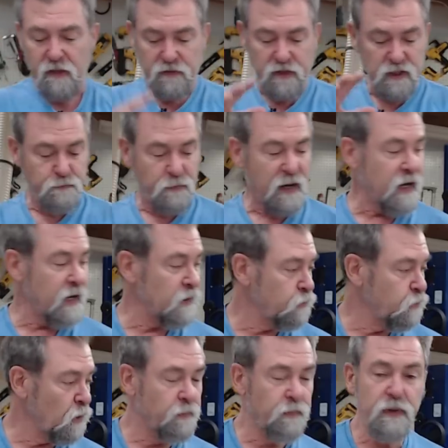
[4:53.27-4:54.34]
This part
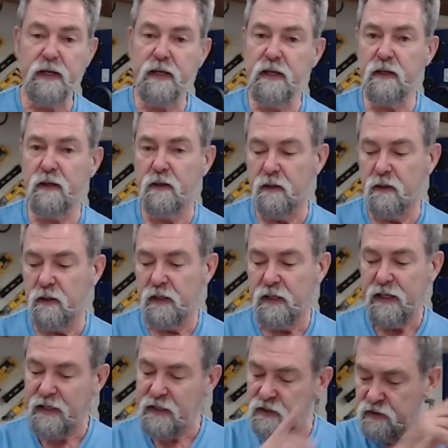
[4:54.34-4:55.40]
will be
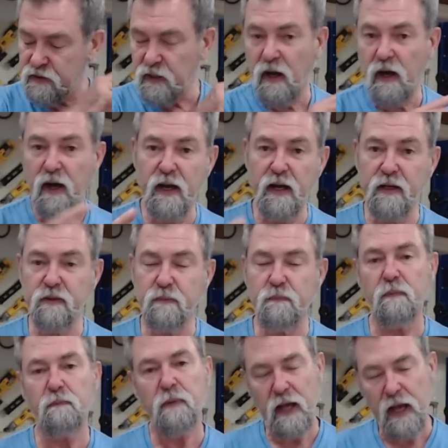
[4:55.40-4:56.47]
inside,
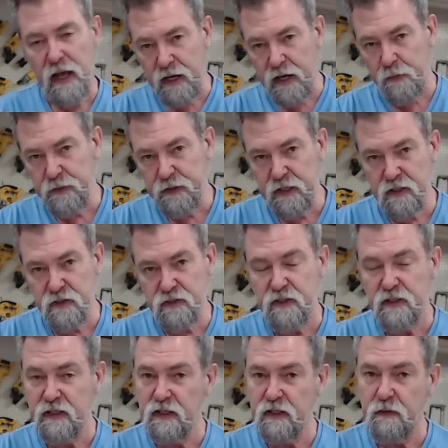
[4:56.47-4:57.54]
hard up against
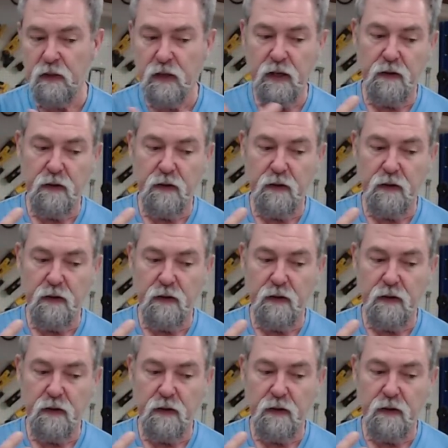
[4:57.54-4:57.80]
the